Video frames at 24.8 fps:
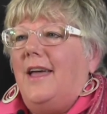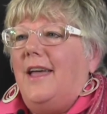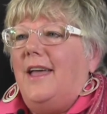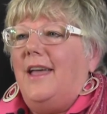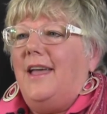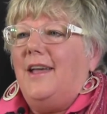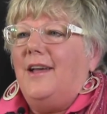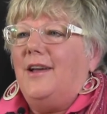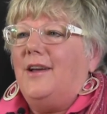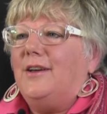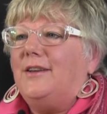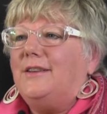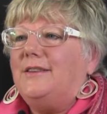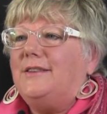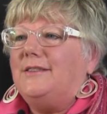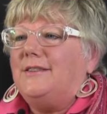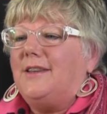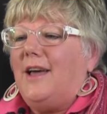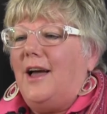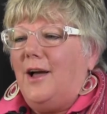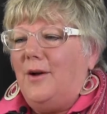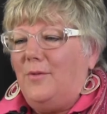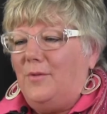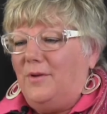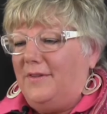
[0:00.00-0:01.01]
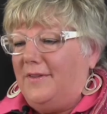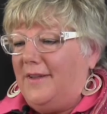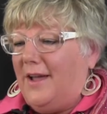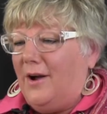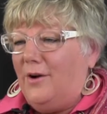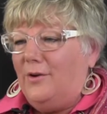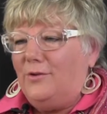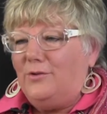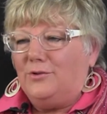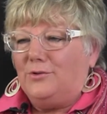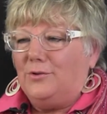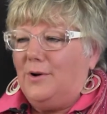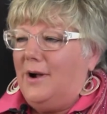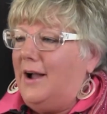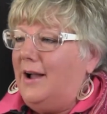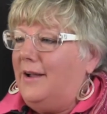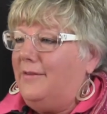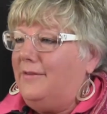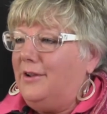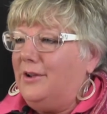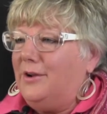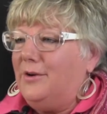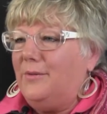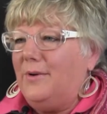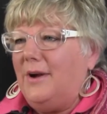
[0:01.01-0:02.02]
and I was out
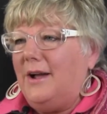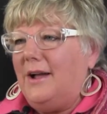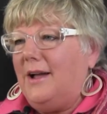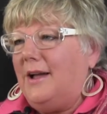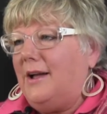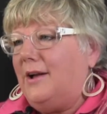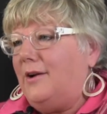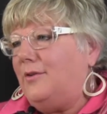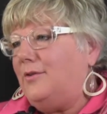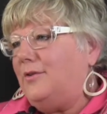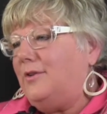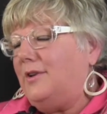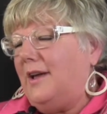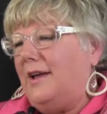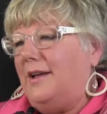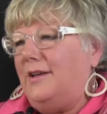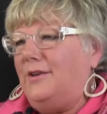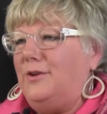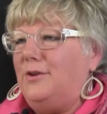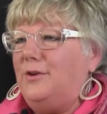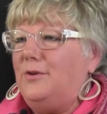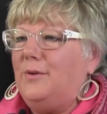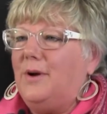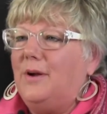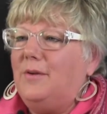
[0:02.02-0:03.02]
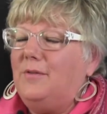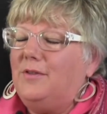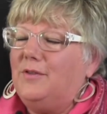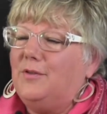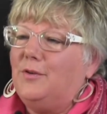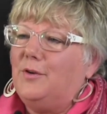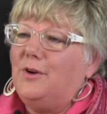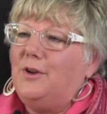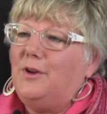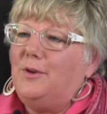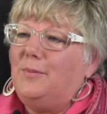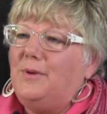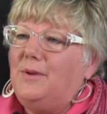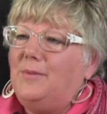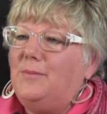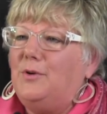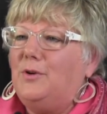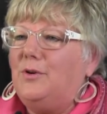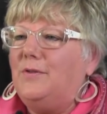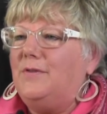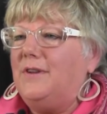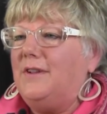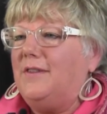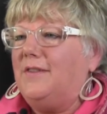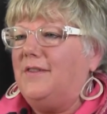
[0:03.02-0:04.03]
driving around. I knew I was going to be
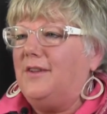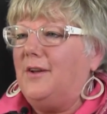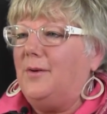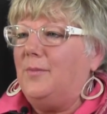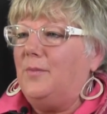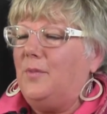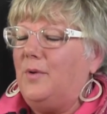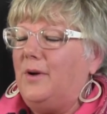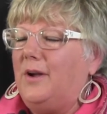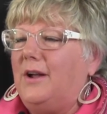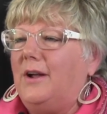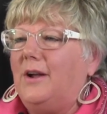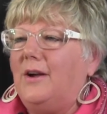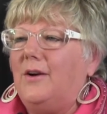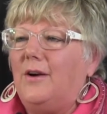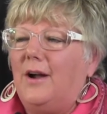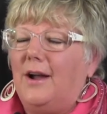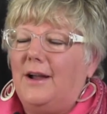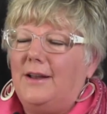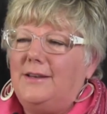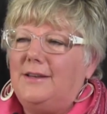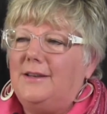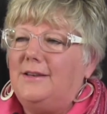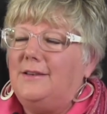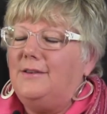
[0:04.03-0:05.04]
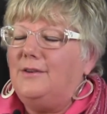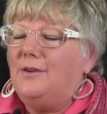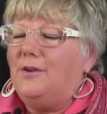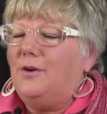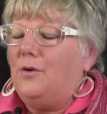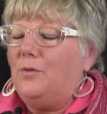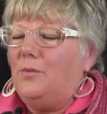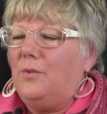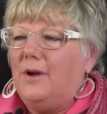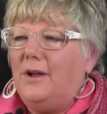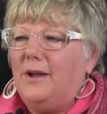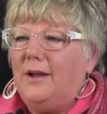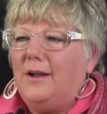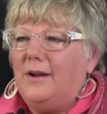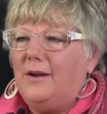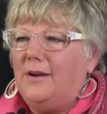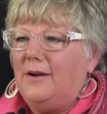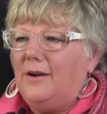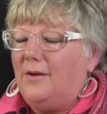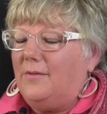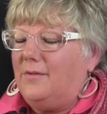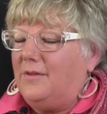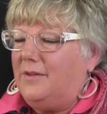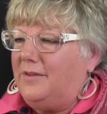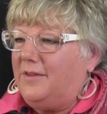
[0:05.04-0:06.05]
moving somewhere. I didn't know
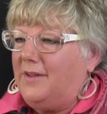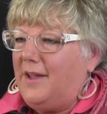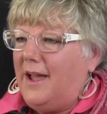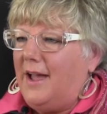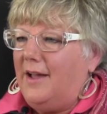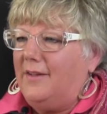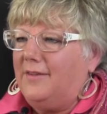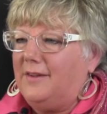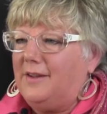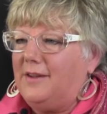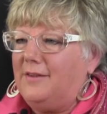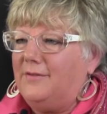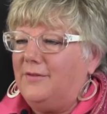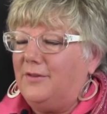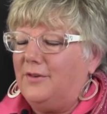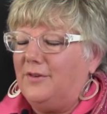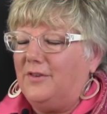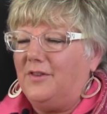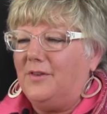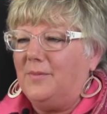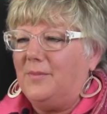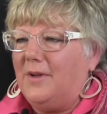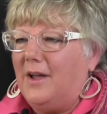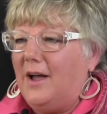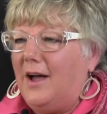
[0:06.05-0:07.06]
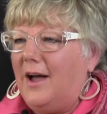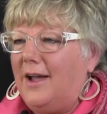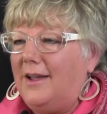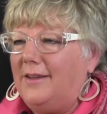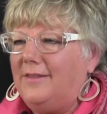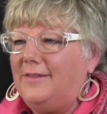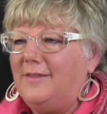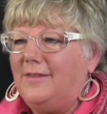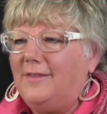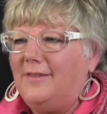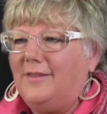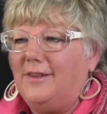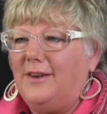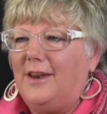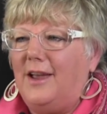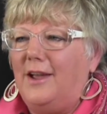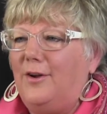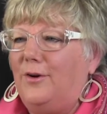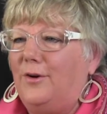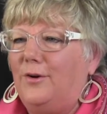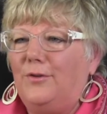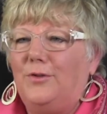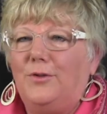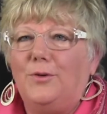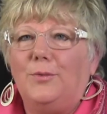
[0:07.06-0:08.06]
where. I was asking for some guidance, and I
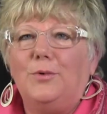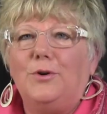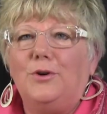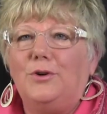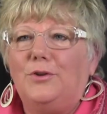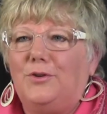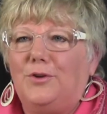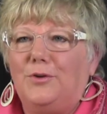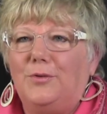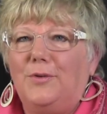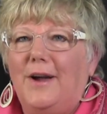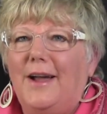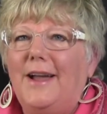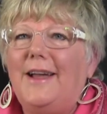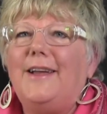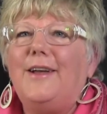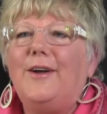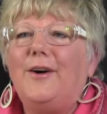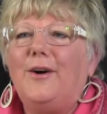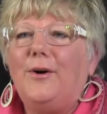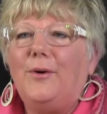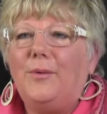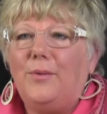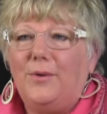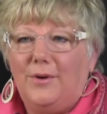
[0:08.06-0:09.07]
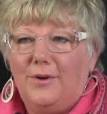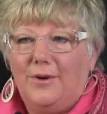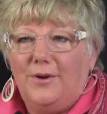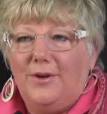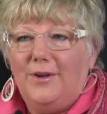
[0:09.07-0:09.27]
heard the word Durango,